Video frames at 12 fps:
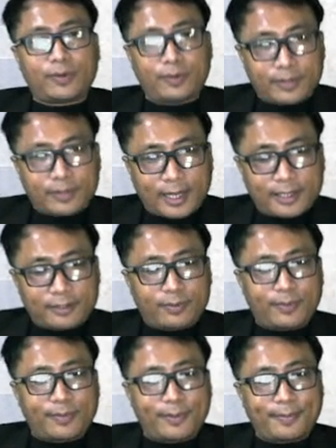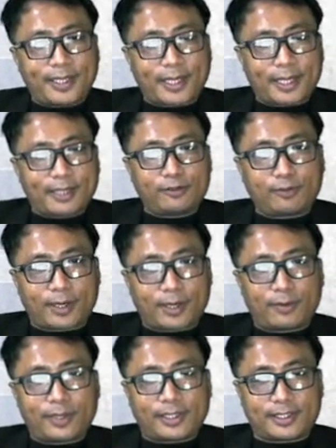Good night. We will meet again
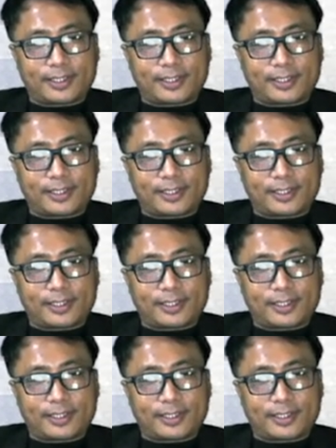tomorrow at the